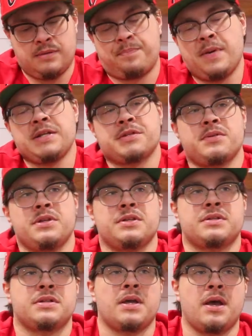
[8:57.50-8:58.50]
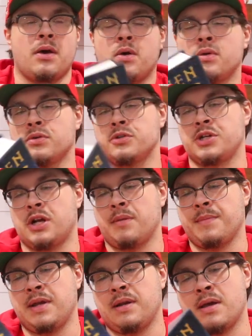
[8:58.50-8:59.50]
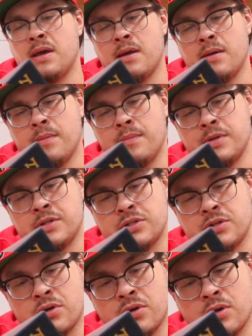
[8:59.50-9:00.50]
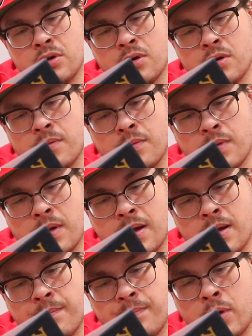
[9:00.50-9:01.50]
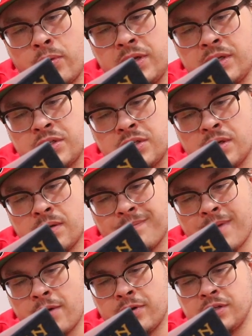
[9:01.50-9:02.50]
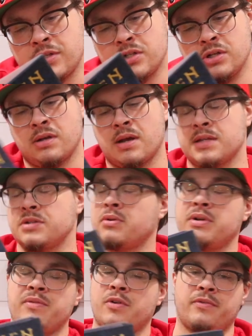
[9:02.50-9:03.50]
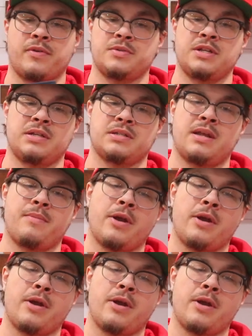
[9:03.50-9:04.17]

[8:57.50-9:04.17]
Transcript: basically, this uh, older gentleman, Mr. Um, Bowditch, Bowditch, I still don't even know if I'm saying his name